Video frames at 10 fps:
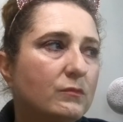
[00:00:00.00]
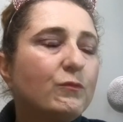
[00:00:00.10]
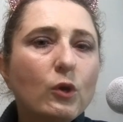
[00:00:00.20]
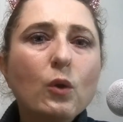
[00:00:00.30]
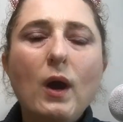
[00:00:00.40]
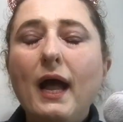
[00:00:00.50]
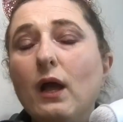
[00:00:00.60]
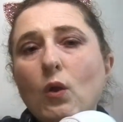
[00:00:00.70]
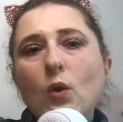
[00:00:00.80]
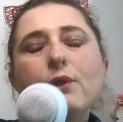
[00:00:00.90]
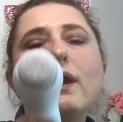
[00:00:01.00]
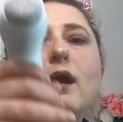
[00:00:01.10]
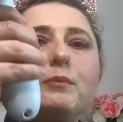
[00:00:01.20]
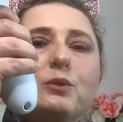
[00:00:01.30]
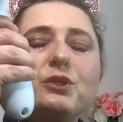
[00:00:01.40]
for a while, or your
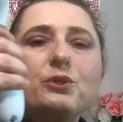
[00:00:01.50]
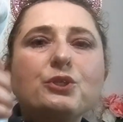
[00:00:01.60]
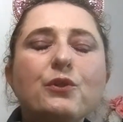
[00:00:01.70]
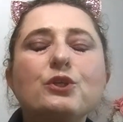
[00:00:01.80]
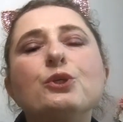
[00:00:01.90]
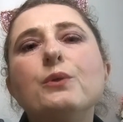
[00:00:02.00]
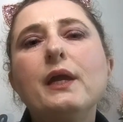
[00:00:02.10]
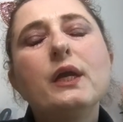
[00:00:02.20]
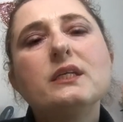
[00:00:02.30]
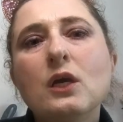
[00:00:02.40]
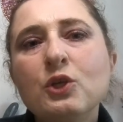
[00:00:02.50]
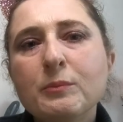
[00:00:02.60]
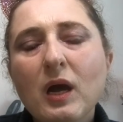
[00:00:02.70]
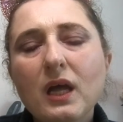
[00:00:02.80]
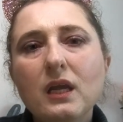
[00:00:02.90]
elbows. Those are the two areas on
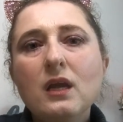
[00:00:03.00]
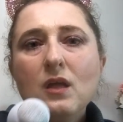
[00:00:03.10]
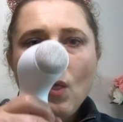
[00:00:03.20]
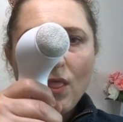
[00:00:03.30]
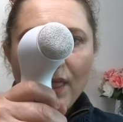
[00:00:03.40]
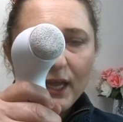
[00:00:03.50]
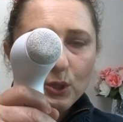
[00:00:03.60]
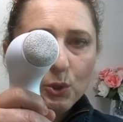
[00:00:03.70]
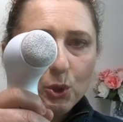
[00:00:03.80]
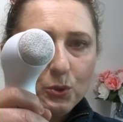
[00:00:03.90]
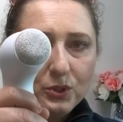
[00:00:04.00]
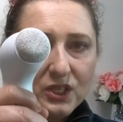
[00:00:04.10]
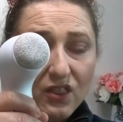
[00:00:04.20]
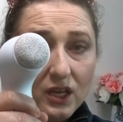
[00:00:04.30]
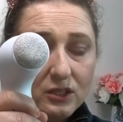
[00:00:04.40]
your body that you
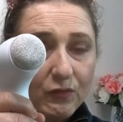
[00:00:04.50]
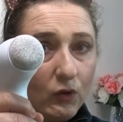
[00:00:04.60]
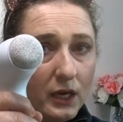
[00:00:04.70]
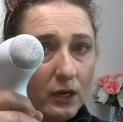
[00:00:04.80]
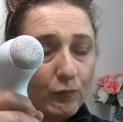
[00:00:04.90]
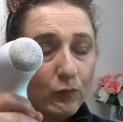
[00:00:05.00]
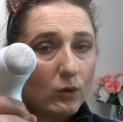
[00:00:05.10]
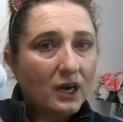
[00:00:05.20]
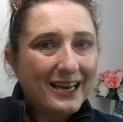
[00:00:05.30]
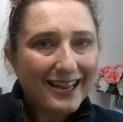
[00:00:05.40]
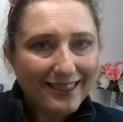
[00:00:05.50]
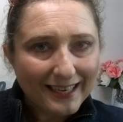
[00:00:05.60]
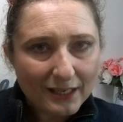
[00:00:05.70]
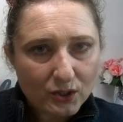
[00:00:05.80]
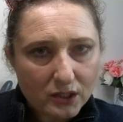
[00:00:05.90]
use the exfoliator for.
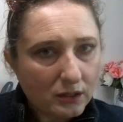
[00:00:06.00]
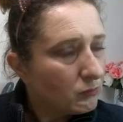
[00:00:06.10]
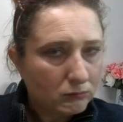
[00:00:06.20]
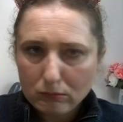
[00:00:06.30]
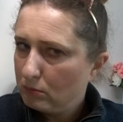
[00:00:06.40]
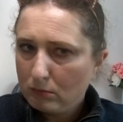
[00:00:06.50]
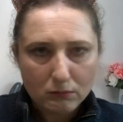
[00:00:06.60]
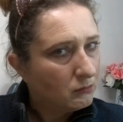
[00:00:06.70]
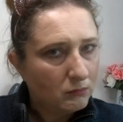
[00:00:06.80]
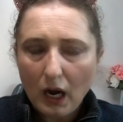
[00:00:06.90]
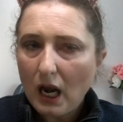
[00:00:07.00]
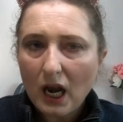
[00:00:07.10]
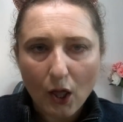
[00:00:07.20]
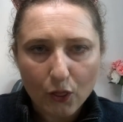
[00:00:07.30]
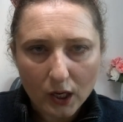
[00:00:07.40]
Nothing else.
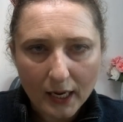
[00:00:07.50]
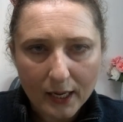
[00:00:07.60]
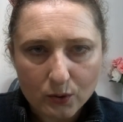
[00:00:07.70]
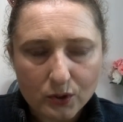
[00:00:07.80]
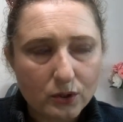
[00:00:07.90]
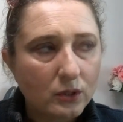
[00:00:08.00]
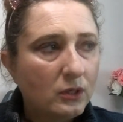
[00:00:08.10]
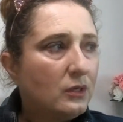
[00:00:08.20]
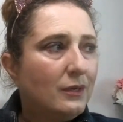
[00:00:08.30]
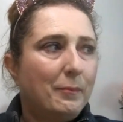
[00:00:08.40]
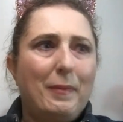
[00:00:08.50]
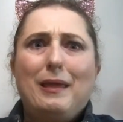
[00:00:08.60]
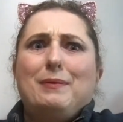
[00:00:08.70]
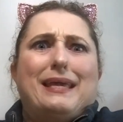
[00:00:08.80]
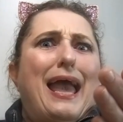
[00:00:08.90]
Nothing else.
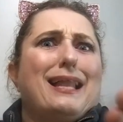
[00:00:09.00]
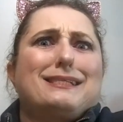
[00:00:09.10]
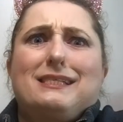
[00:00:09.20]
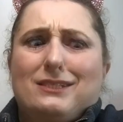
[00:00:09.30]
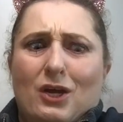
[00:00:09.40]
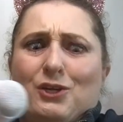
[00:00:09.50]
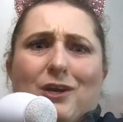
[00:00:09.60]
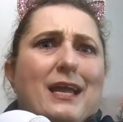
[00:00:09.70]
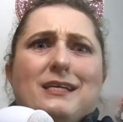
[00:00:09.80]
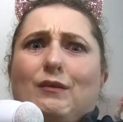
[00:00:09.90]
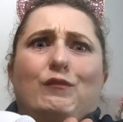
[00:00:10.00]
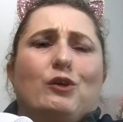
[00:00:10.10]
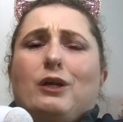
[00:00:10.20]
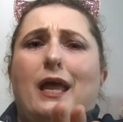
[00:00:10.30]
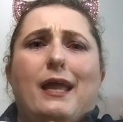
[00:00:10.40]
Maybe calluses on your hands if you're